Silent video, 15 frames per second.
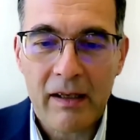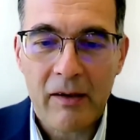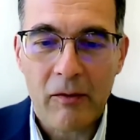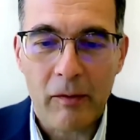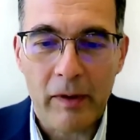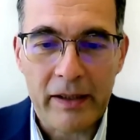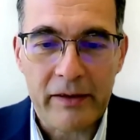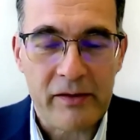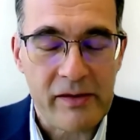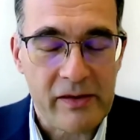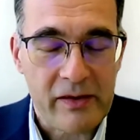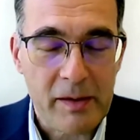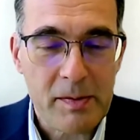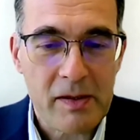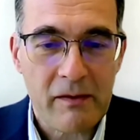one
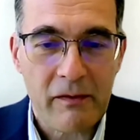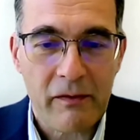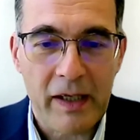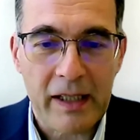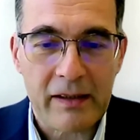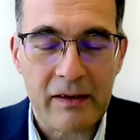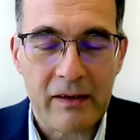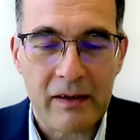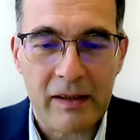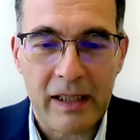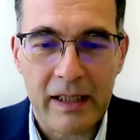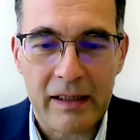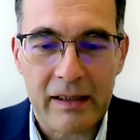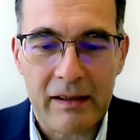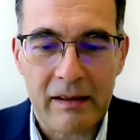transcription factor
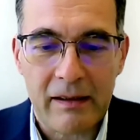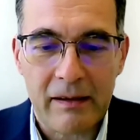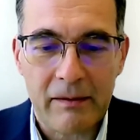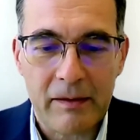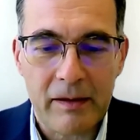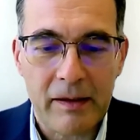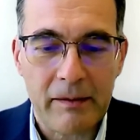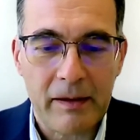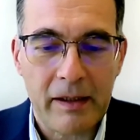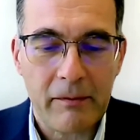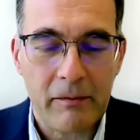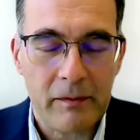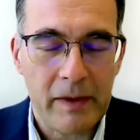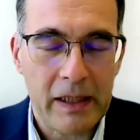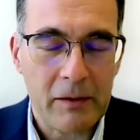
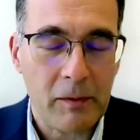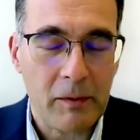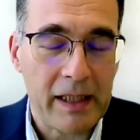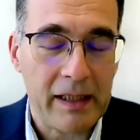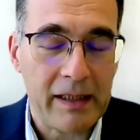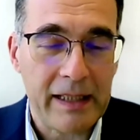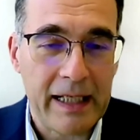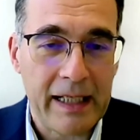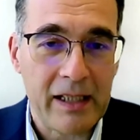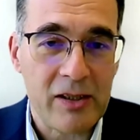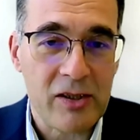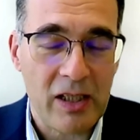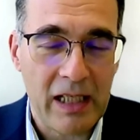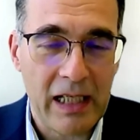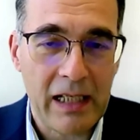that we can target
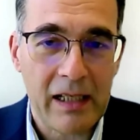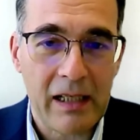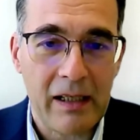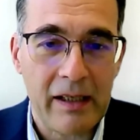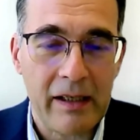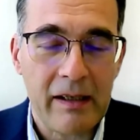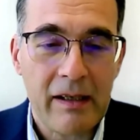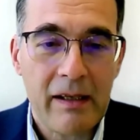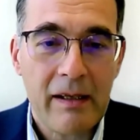genetically,